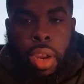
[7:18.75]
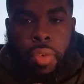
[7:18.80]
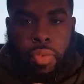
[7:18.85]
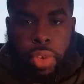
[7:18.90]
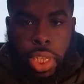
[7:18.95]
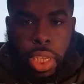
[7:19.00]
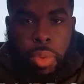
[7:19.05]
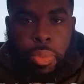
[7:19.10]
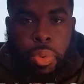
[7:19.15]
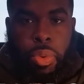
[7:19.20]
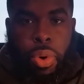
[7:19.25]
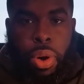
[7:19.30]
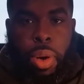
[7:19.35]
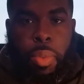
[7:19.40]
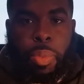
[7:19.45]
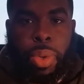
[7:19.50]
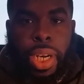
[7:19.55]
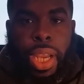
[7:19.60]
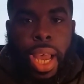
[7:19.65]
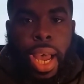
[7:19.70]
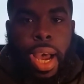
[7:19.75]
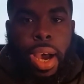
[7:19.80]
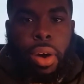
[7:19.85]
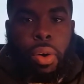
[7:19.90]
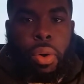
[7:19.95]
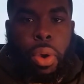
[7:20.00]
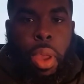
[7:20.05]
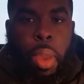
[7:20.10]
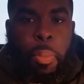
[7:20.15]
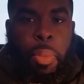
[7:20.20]
really important, but
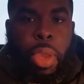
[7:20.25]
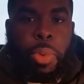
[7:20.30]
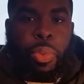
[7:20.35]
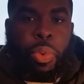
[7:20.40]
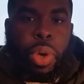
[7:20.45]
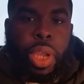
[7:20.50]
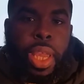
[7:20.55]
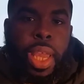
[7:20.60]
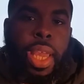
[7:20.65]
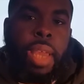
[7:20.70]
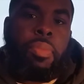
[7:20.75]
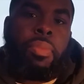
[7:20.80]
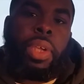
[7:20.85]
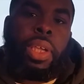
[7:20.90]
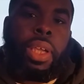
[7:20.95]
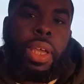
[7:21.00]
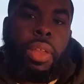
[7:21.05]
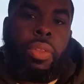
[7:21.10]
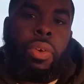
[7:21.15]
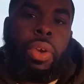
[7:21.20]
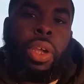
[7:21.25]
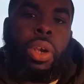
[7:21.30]
how people came together.